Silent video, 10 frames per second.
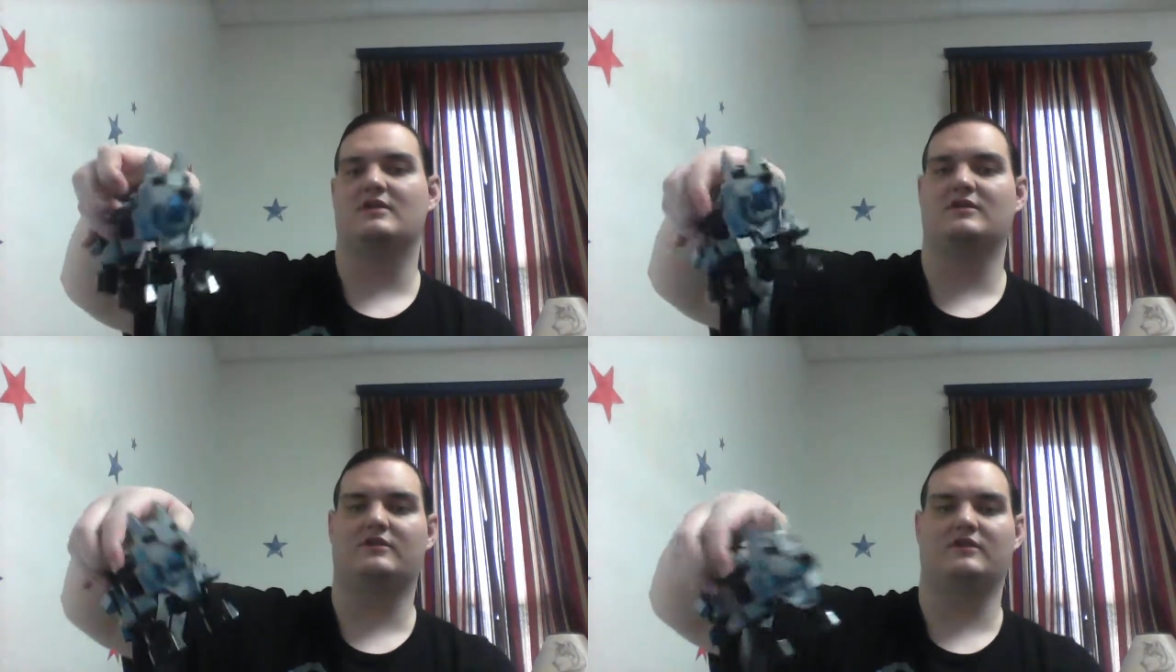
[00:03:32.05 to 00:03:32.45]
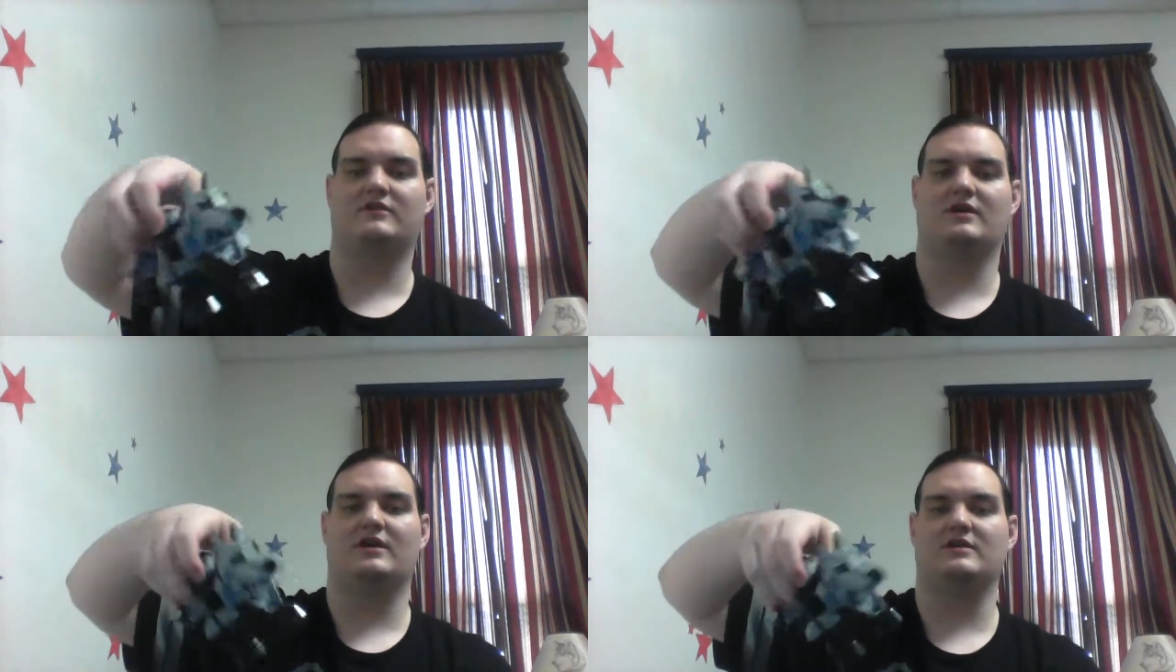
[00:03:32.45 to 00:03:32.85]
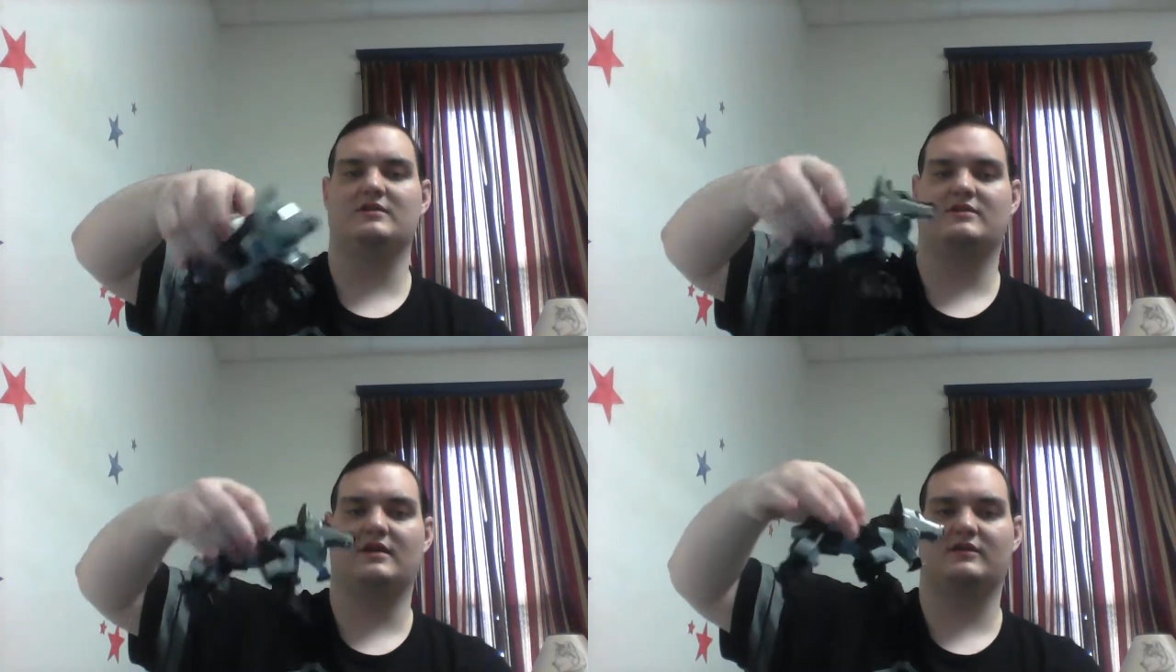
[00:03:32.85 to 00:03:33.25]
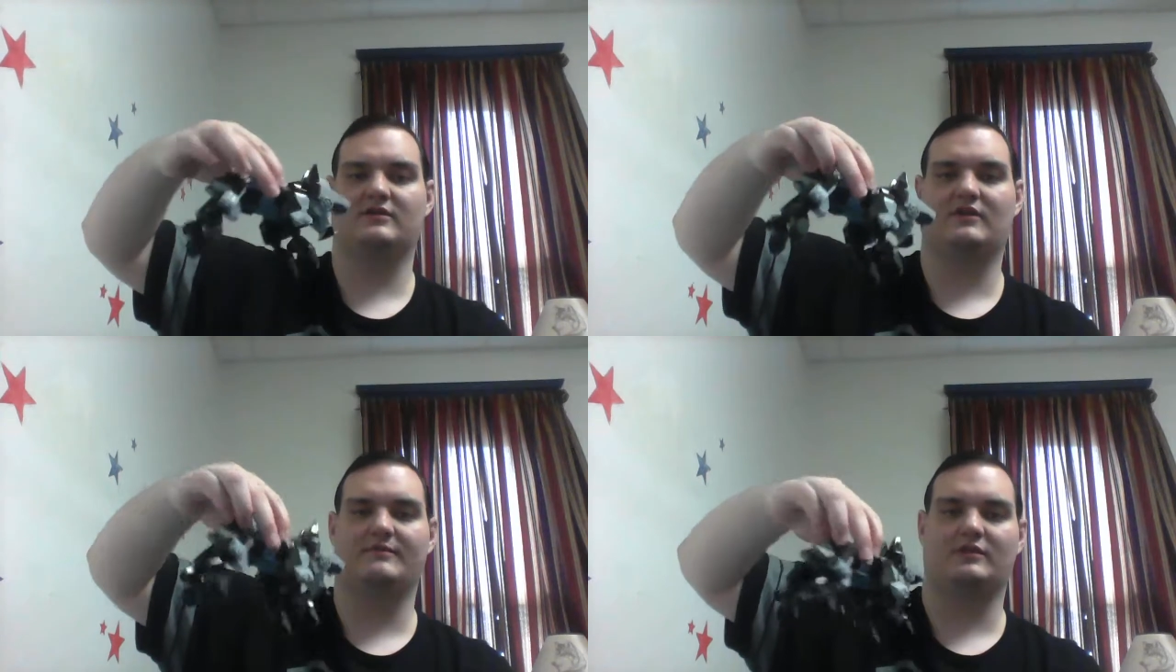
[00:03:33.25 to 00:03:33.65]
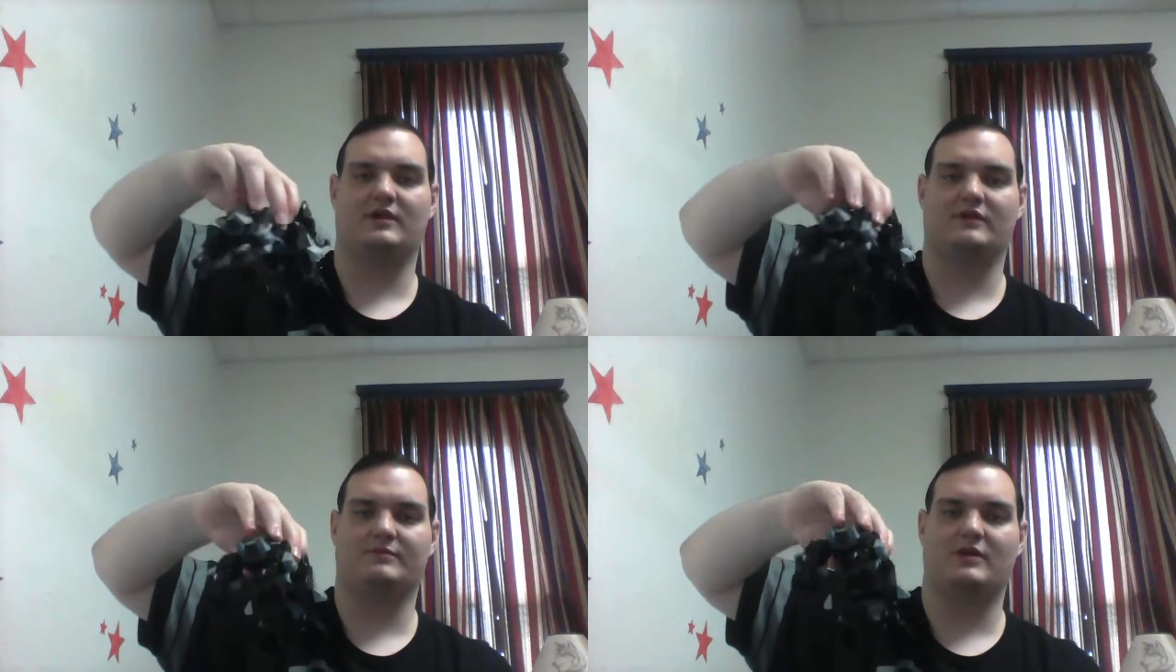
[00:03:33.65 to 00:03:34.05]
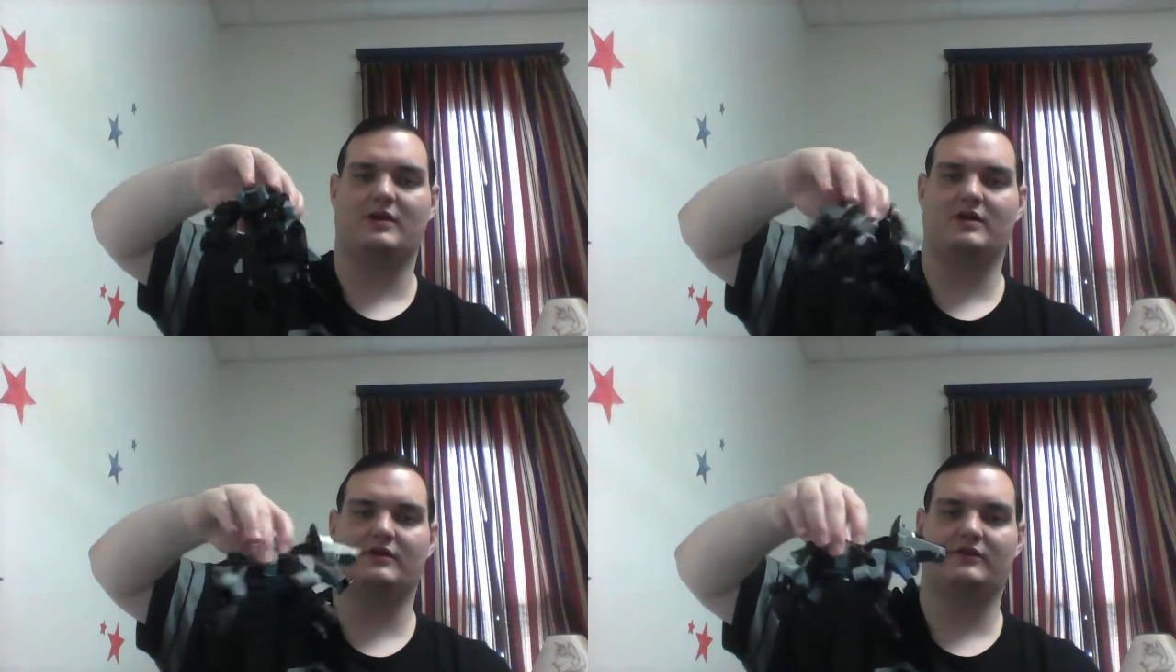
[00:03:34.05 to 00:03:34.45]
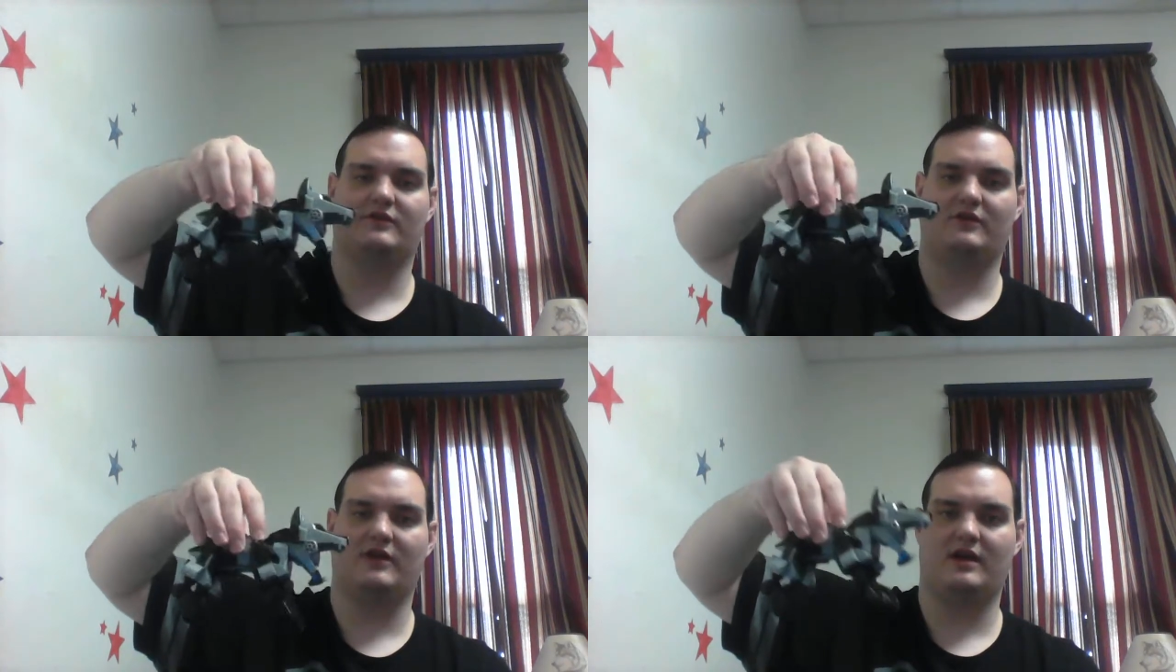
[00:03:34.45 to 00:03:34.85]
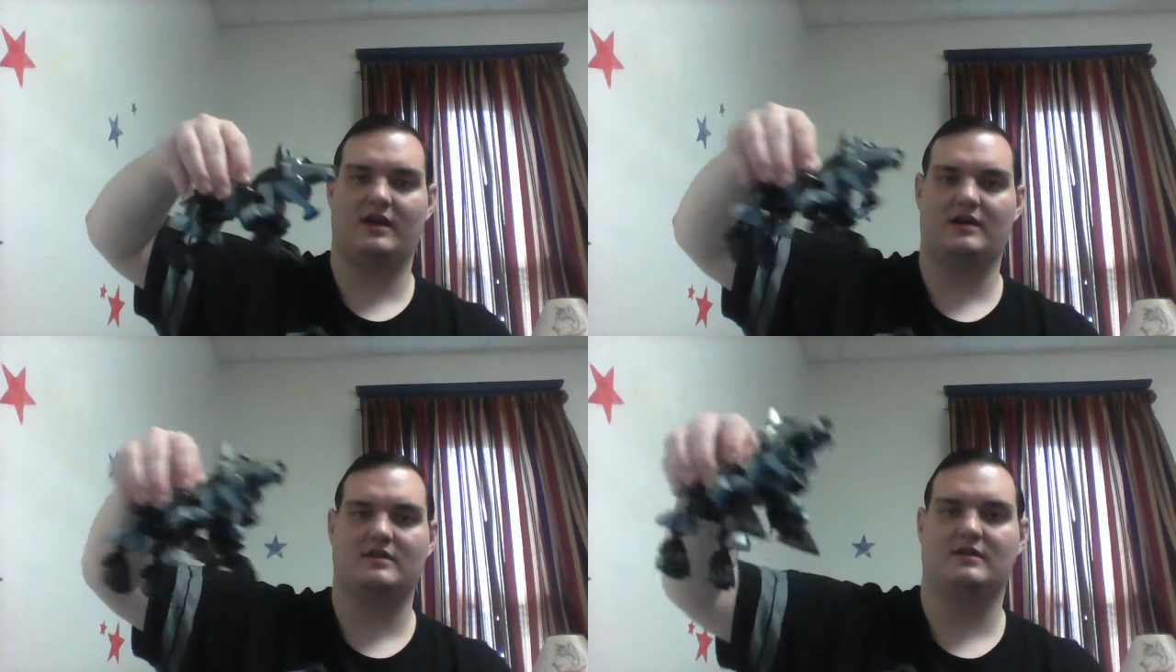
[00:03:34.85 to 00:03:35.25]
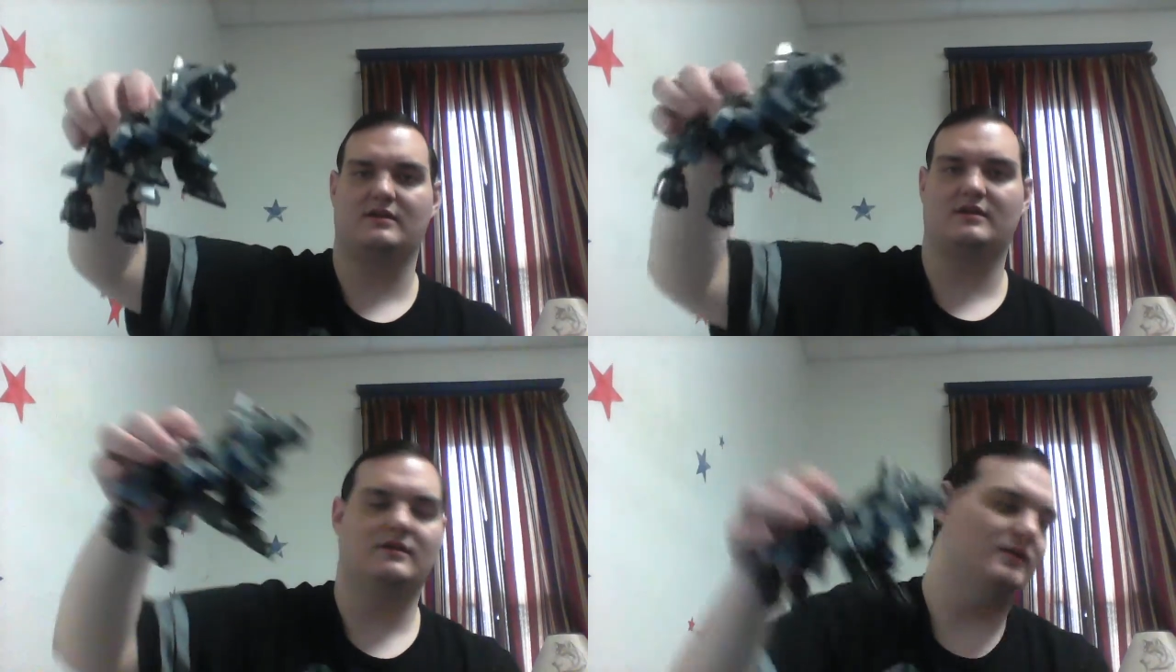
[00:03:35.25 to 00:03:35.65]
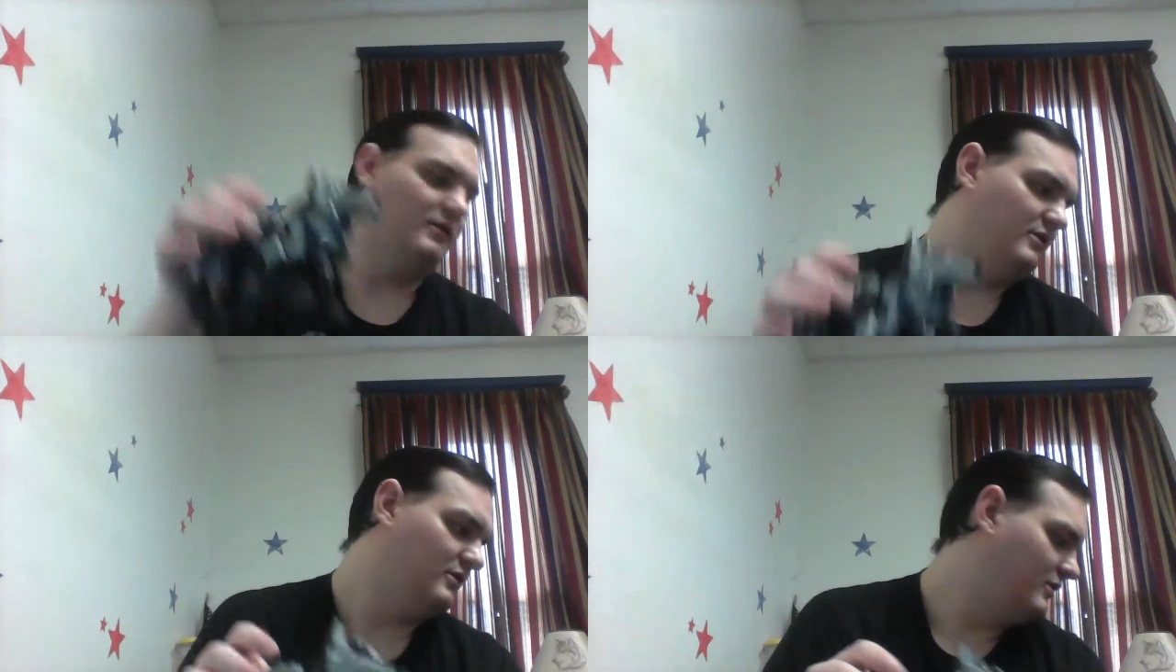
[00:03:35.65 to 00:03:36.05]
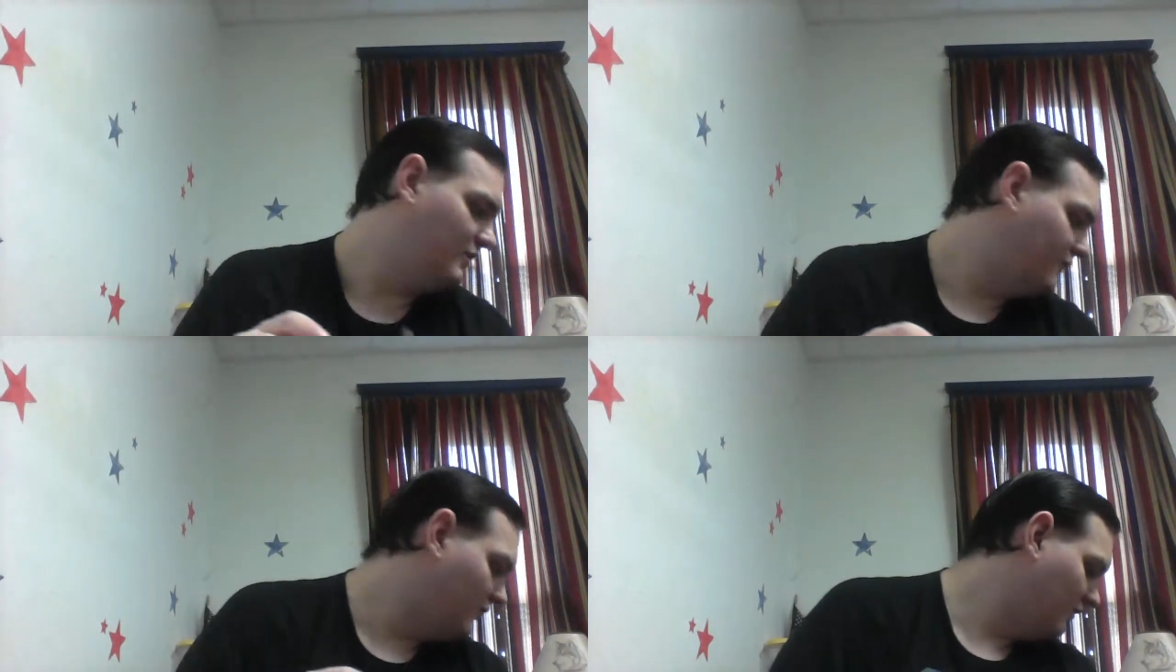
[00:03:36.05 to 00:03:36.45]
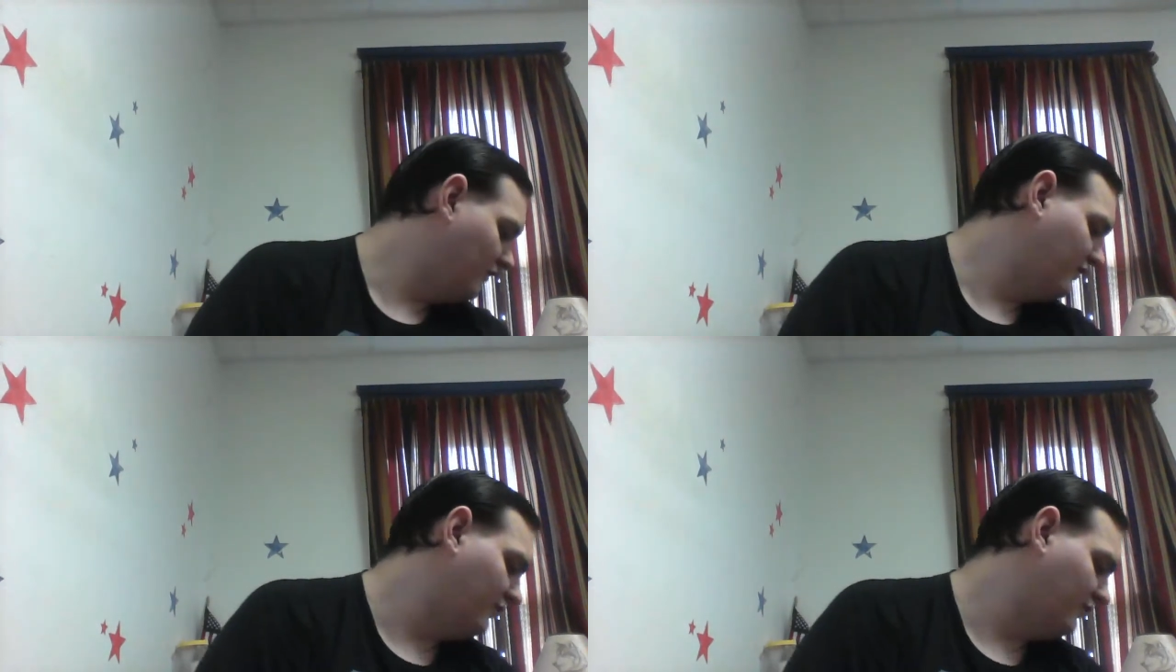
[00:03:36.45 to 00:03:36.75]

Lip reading: this design takes up less parts, and, of course,